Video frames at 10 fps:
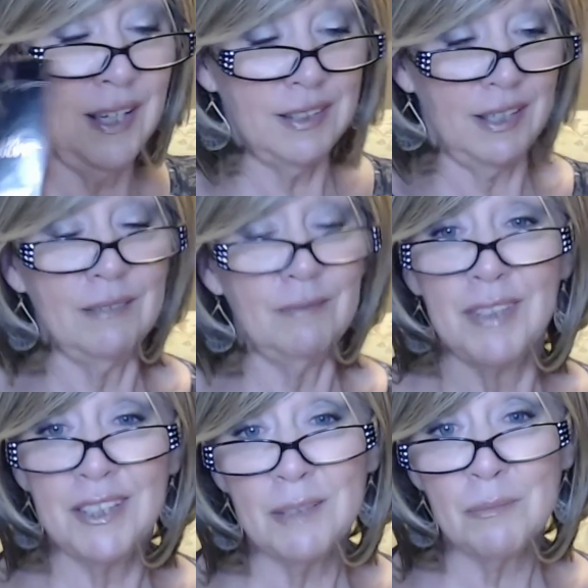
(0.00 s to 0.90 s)
Yeah,
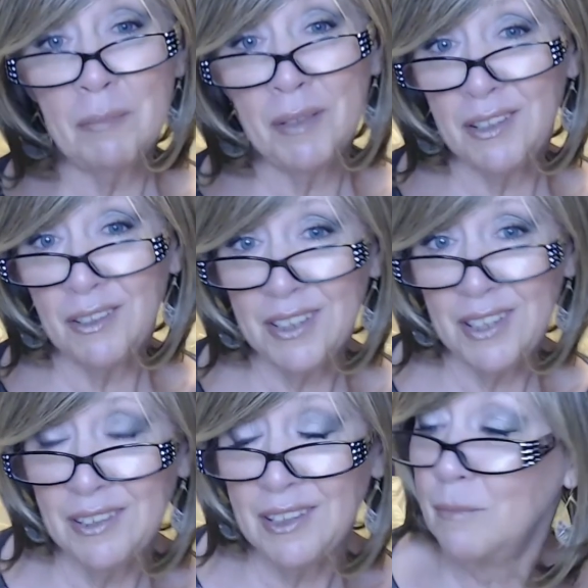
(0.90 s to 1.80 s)
this is probably the only
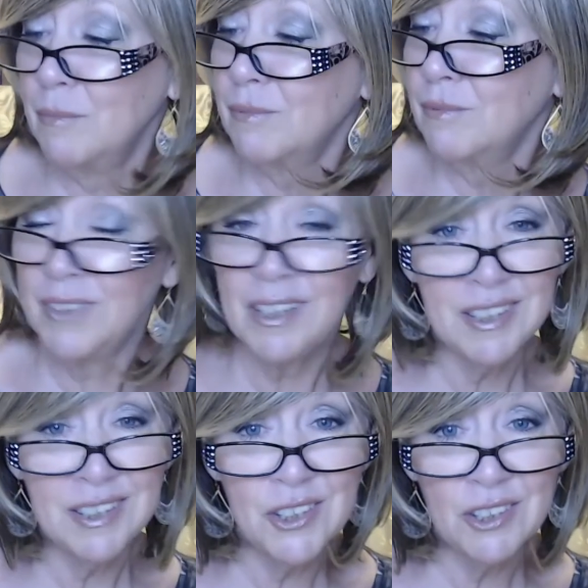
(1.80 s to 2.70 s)
thing that I'm not
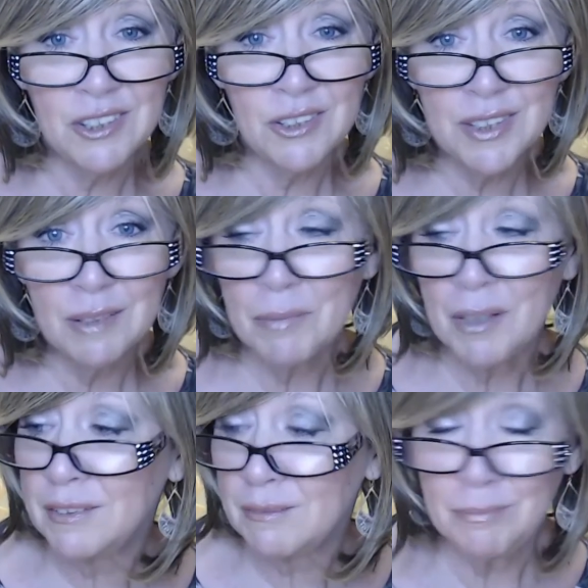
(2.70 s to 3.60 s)
going to enjoy using,
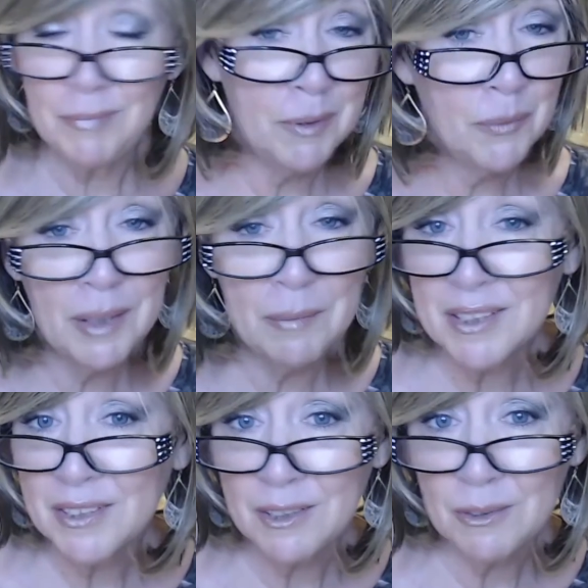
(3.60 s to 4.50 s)
but maybe when I
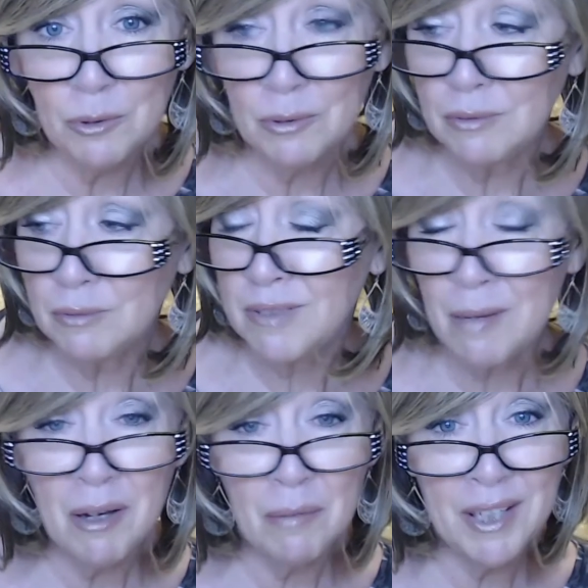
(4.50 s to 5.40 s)
mix it, it will
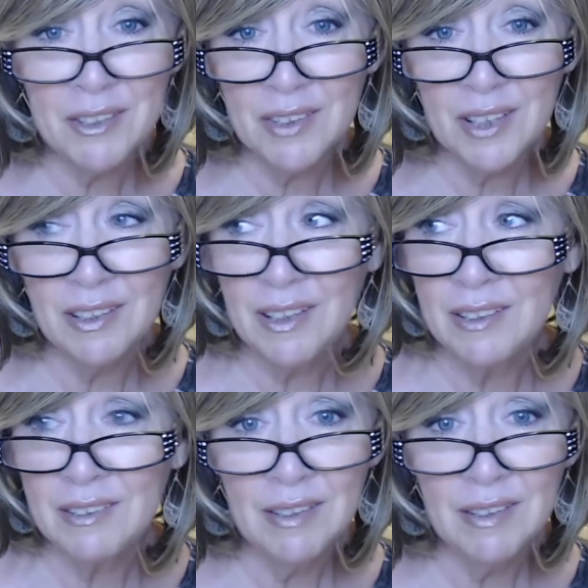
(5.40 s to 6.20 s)
come out better. And then